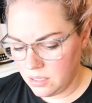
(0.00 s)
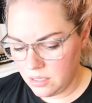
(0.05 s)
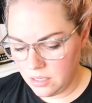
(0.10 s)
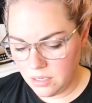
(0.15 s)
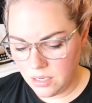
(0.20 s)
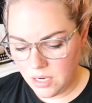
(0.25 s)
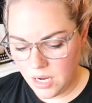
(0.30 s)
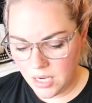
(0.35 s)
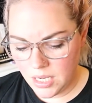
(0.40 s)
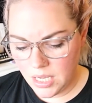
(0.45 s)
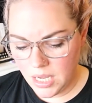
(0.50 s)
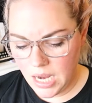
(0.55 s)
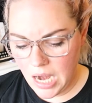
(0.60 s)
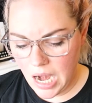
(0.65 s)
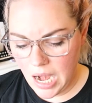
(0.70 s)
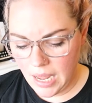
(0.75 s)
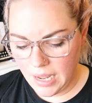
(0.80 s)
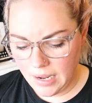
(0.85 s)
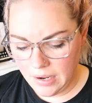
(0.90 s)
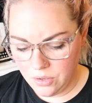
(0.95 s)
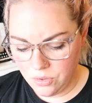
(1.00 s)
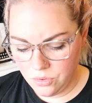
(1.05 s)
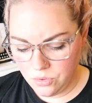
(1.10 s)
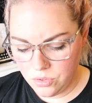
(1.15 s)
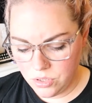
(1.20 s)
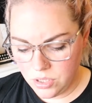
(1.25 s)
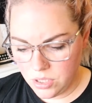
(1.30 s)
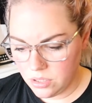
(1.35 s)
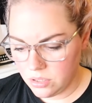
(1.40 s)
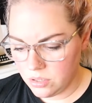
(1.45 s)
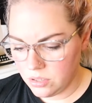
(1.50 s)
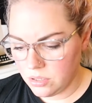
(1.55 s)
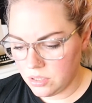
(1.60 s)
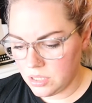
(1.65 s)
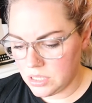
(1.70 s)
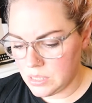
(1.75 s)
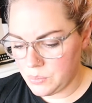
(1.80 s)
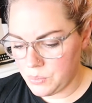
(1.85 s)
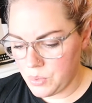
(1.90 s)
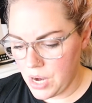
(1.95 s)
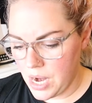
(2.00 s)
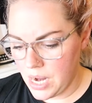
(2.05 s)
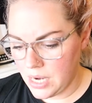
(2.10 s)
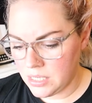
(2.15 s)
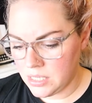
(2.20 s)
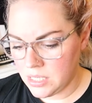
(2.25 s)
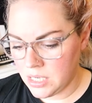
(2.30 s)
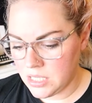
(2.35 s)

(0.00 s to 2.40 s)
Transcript: Lucky Cloud. Is the brand.